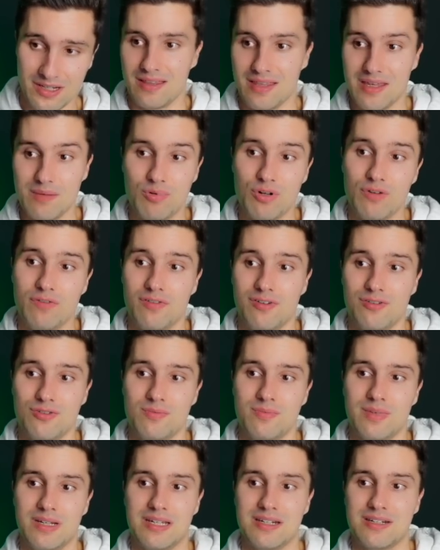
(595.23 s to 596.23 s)
they prefer to
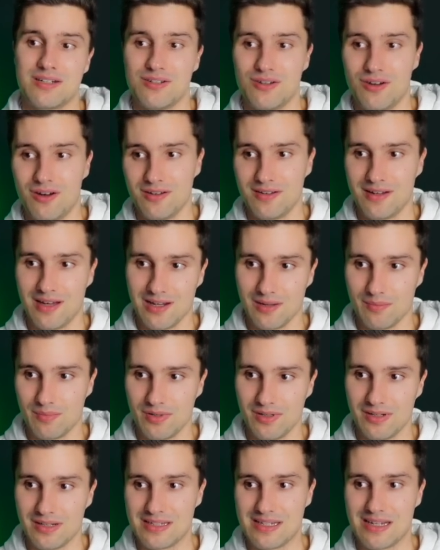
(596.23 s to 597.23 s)
make it
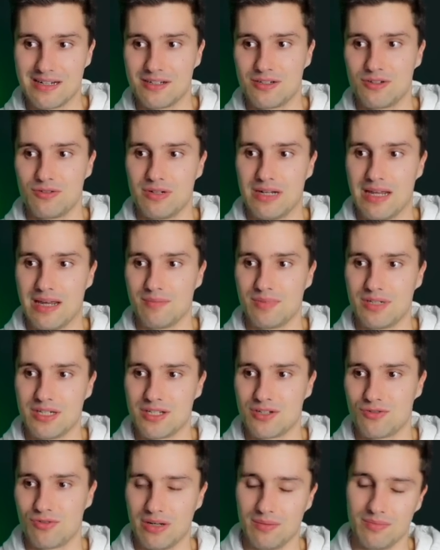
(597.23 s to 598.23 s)
non-nullable and set it to an empty
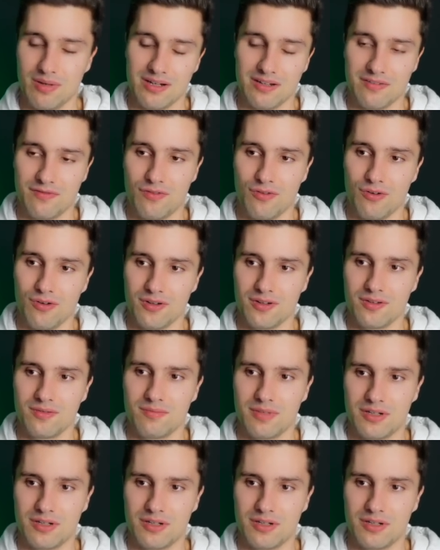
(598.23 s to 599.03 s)
string by default,